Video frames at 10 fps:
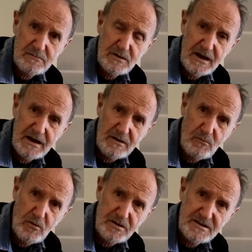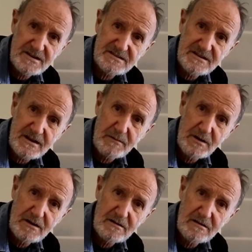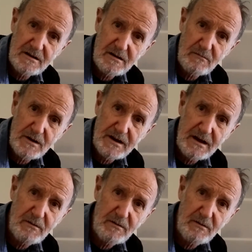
We had a water tester come in one day.